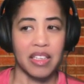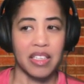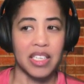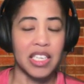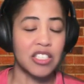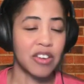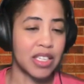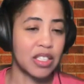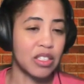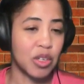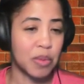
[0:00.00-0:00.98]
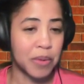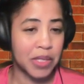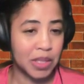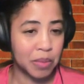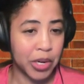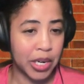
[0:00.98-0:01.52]
He tried to do a
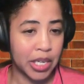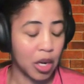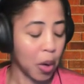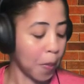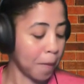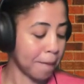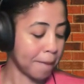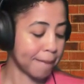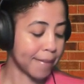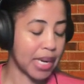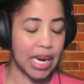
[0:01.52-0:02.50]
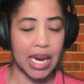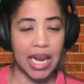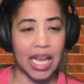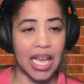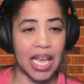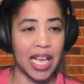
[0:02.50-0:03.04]
prison break,
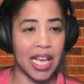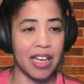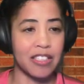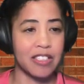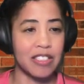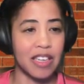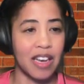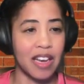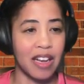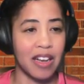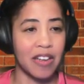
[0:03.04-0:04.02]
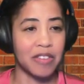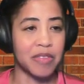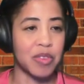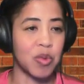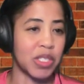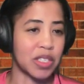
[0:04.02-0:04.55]
and
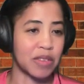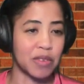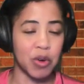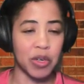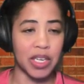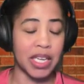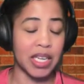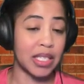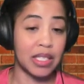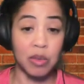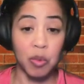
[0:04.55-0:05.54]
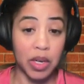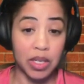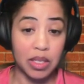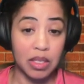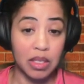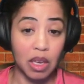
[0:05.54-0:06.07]
which of course, and it didn't work,
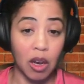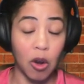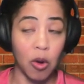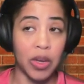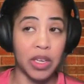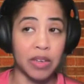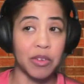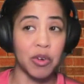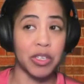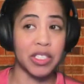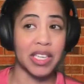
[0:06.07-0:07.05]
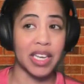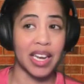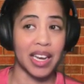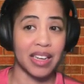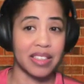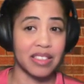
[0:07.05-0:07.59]
so it of course
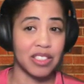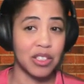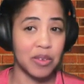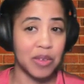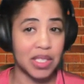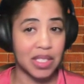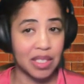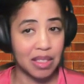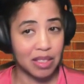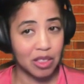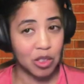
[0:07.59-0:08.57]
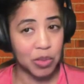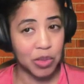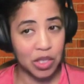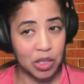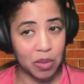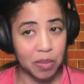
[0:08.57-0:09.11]
added to his sentence,
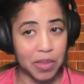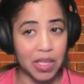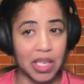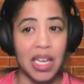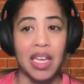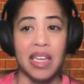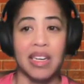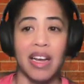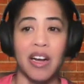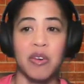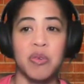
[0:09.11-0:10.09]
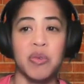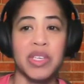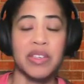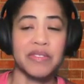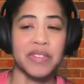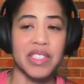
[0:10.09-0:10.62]
presumably. Now
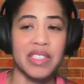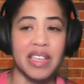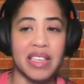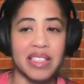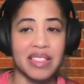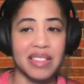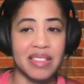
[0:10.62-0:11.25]
we've like